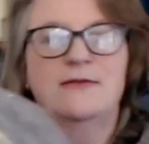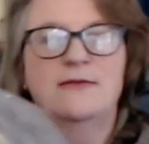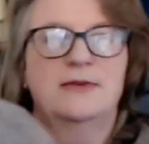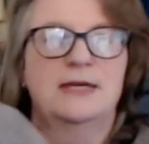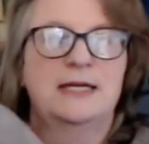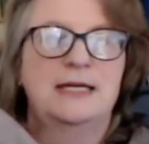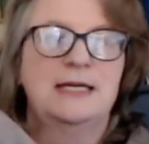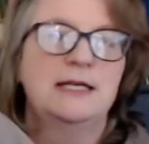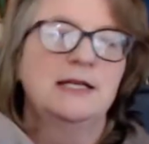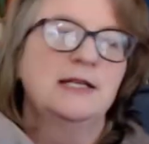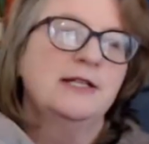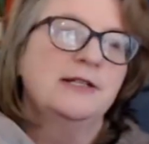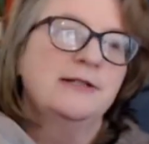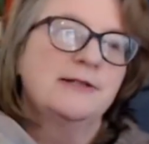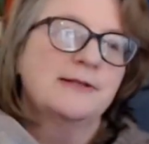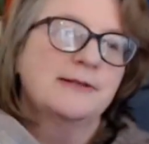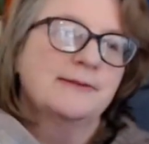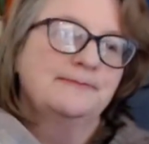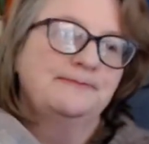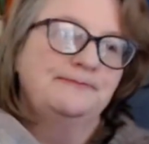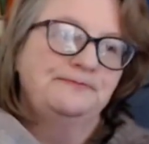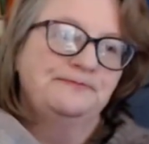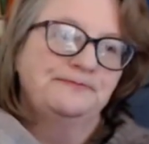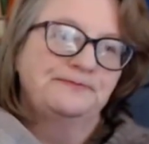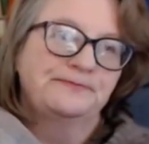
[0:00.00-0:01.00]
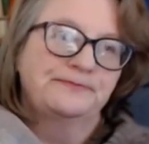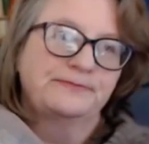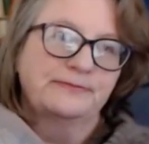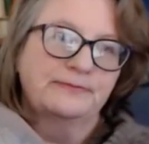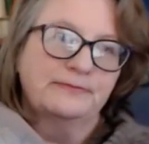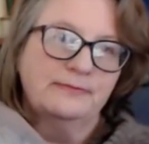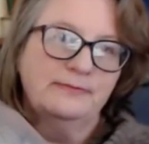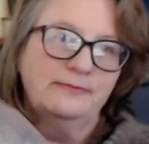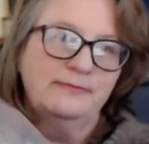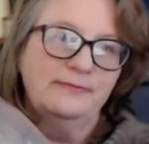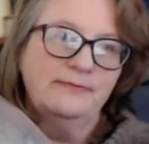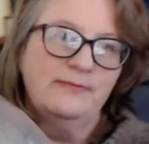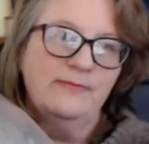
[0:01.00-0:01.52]
kilos,
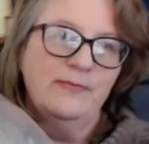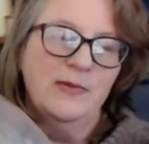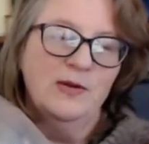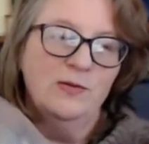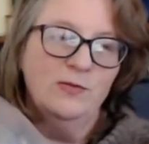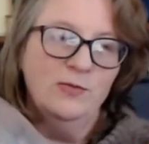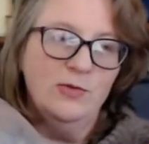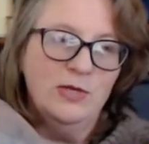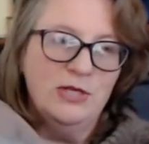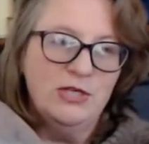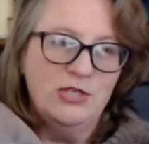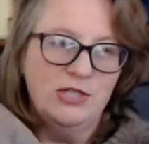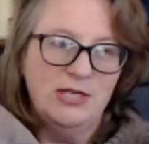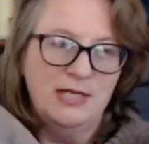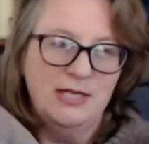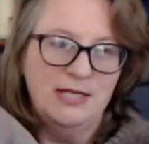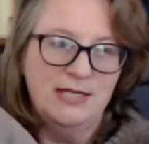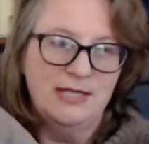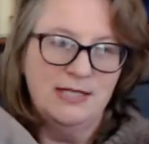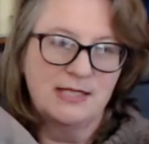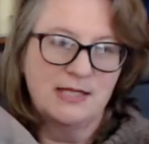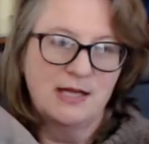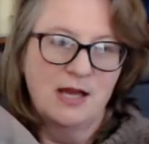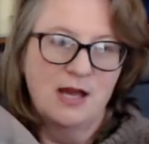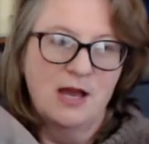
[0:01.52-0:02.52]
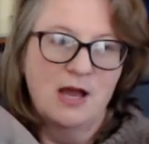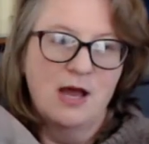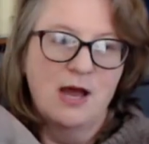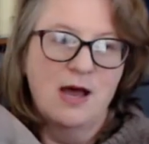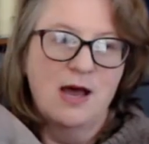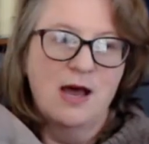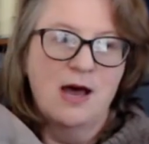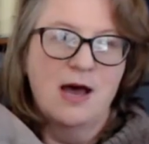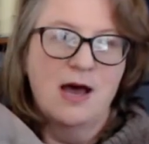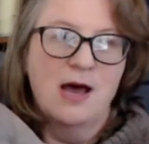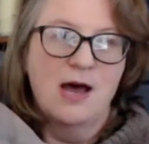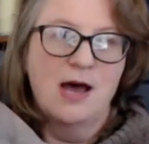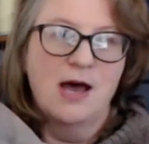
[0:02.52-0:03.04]
which is
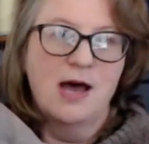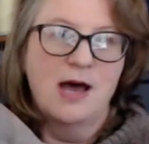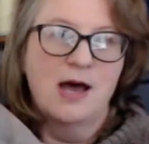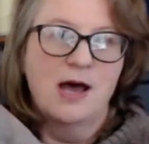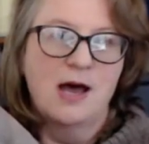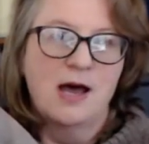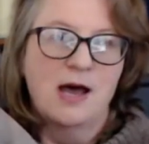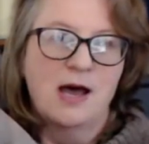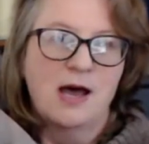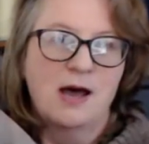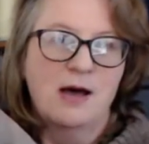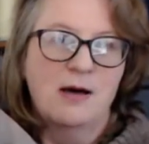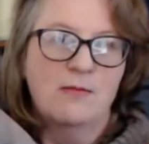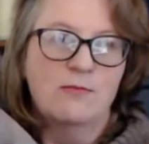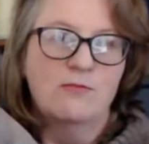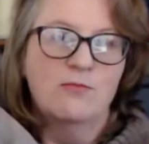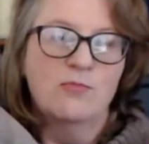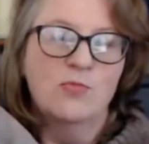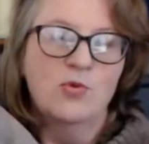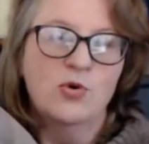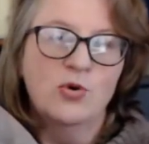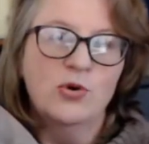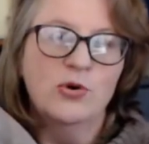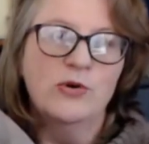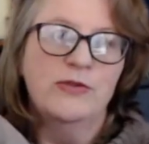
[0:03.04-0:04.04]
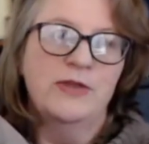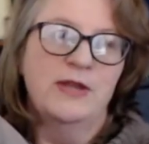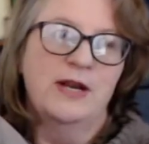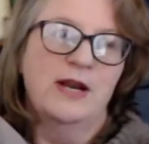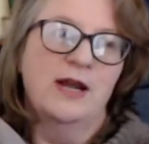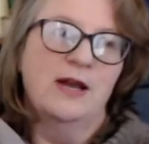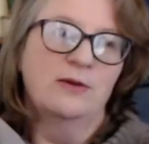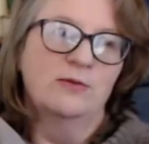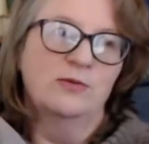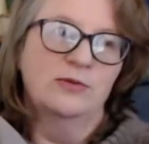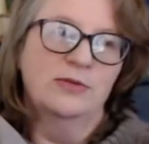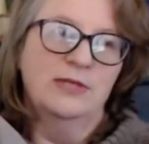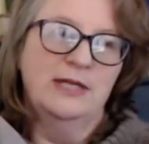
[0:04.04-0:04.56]
more than
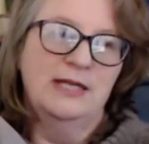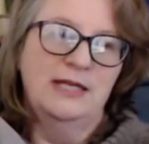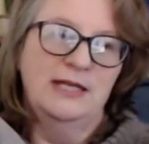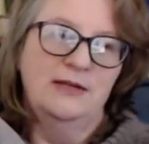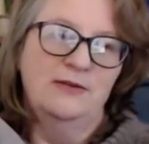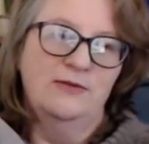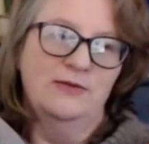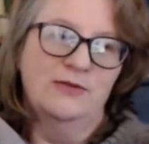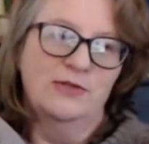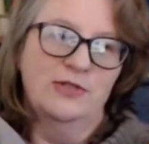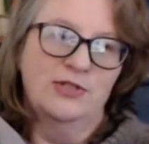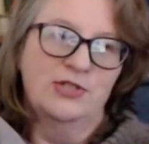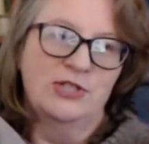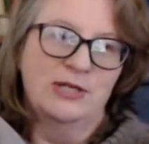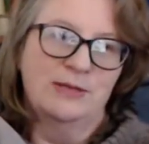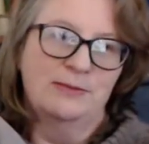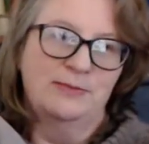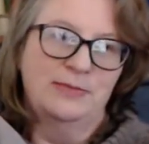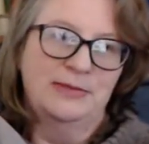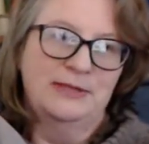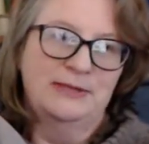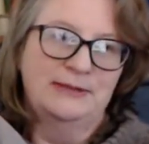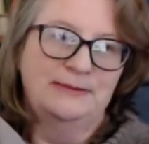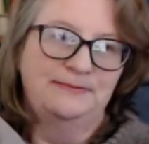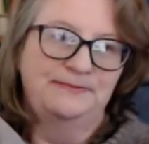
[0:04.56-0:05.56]
I will need for a jumper.